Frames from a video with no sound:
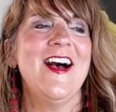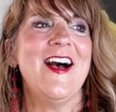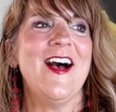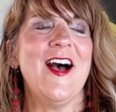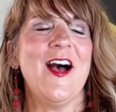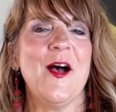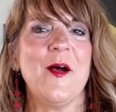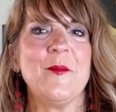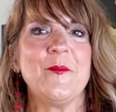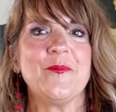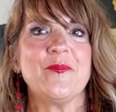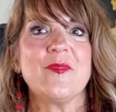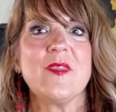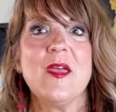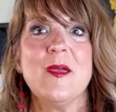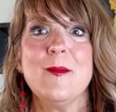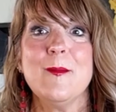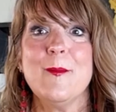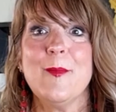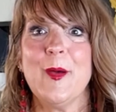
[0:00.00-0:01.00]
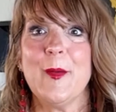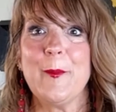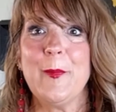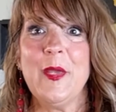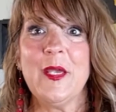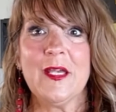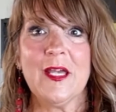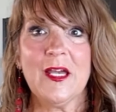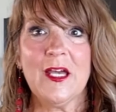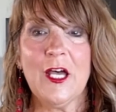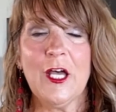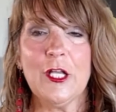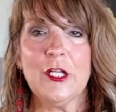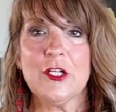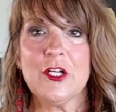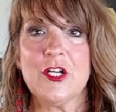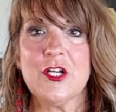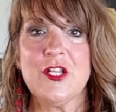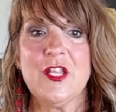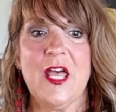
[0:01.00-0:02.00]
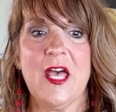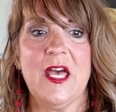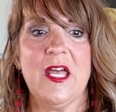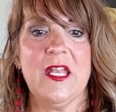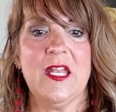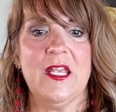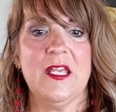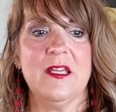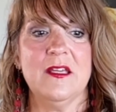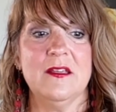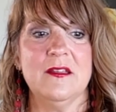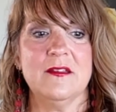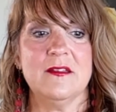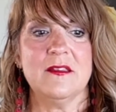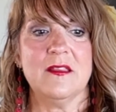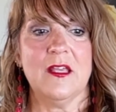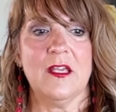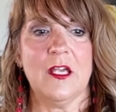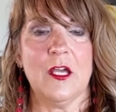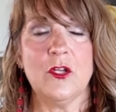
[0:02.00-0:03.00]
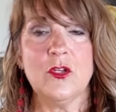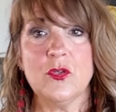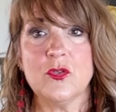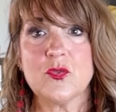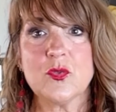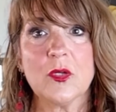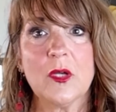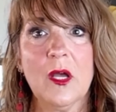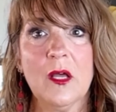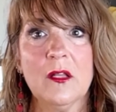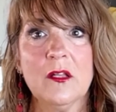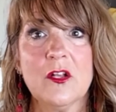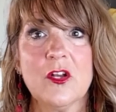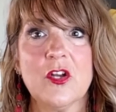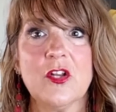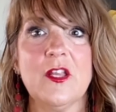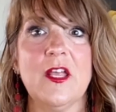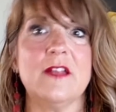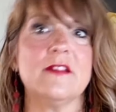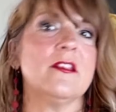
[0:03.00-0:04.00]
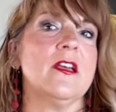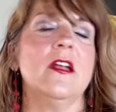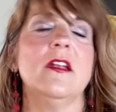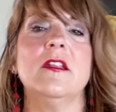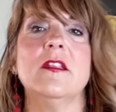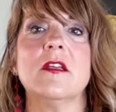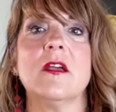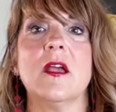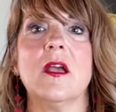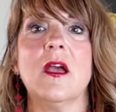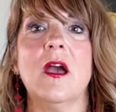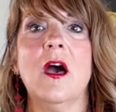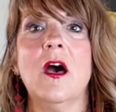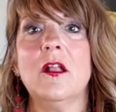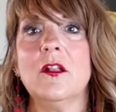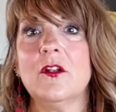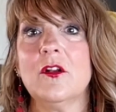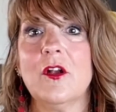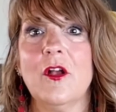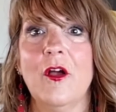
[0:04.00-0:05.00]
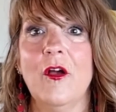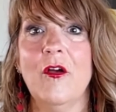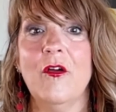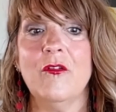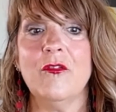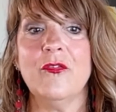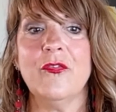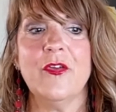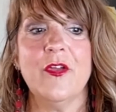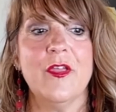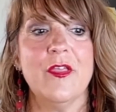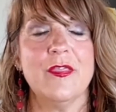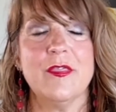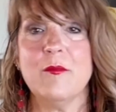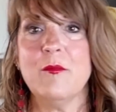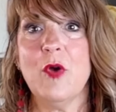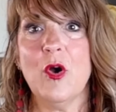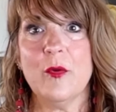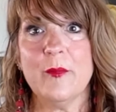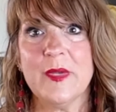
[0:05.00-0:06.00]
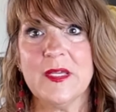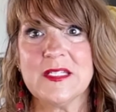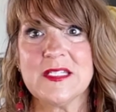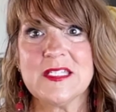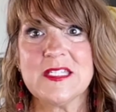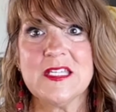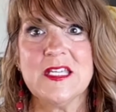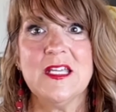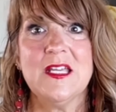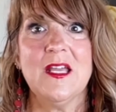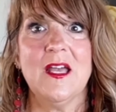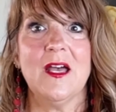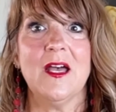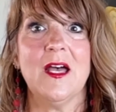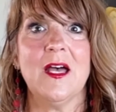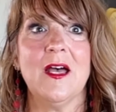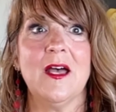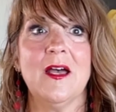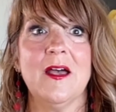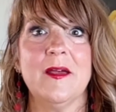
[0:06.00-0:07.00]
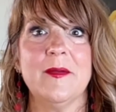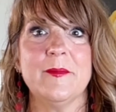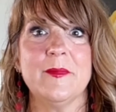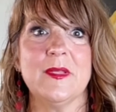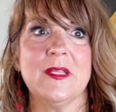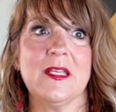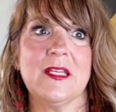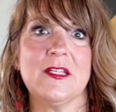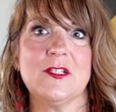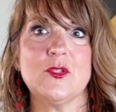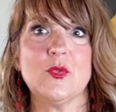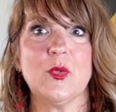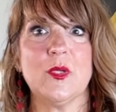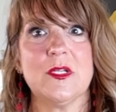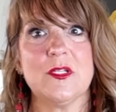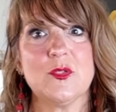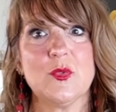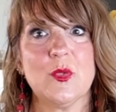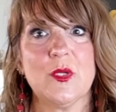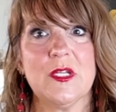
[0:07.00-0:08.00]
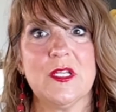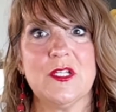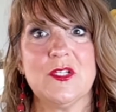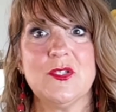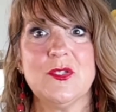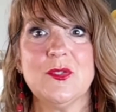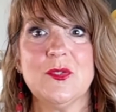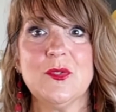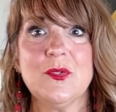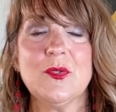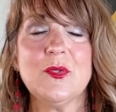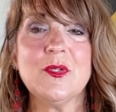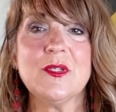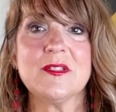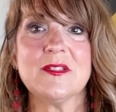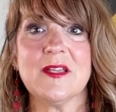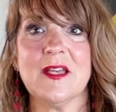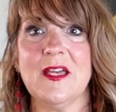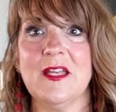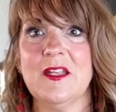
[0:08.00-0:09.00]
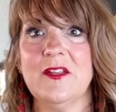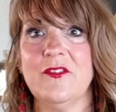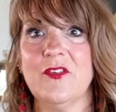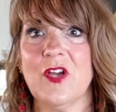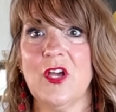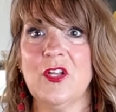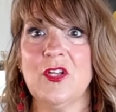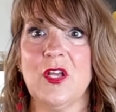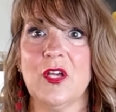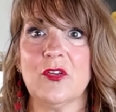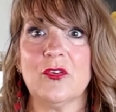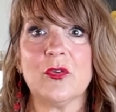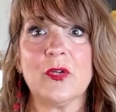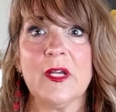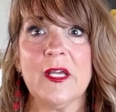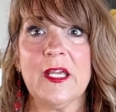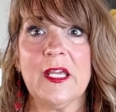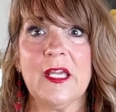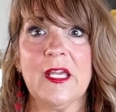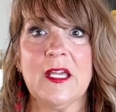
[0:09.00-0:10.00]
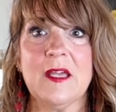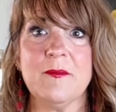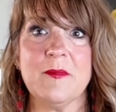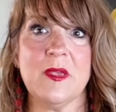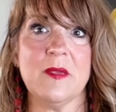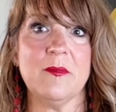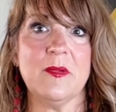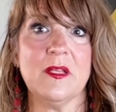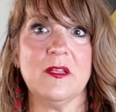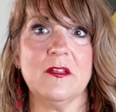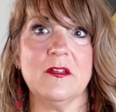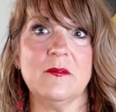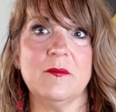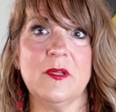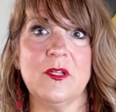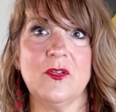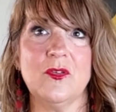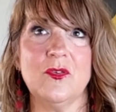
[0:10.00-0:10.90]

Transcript: Um, but pick a color that is like a neutral color. That's kind of the color of the moment. Um, like in twenty twenty-two, it's kind of a, a gray, maybe a little bit